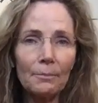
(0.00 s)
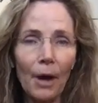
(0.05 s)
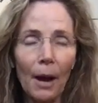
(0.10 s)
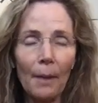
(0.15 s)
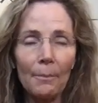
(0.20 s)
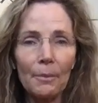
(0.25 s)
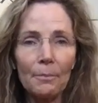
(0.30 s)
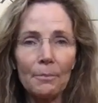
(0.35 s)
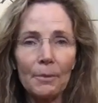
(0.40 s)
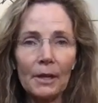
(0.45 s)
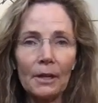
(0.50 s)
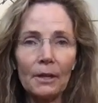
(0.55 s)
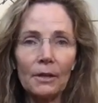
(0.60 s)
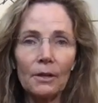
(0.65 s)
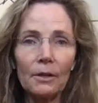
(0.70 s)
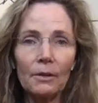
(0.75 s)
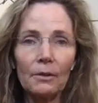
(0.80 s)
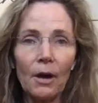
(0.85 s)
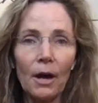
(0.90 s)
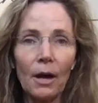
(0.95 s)
prop a
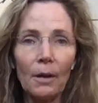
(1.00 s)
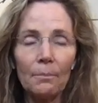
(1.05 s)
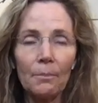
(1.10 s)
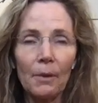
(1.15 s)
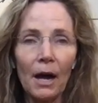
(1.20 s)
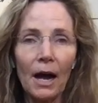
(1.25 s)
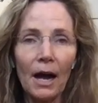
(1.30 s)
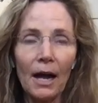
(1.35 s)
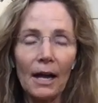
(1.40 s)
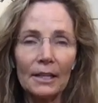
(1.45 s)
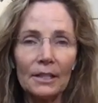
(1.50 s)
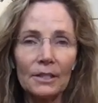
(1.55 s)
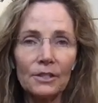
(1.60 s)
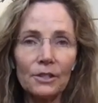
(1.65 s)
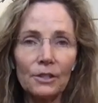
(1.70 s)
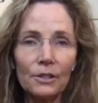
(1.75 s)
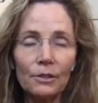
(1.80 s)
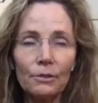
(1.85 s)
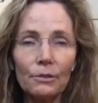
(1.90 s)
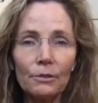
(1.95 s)
pillow up
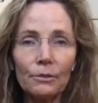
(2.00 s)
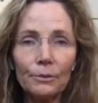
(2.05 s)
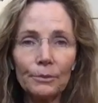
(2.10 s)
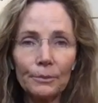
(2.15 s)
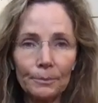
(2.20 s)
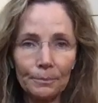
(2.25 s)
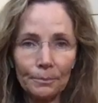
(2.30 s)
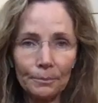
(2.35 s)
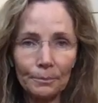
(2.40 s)
behind you.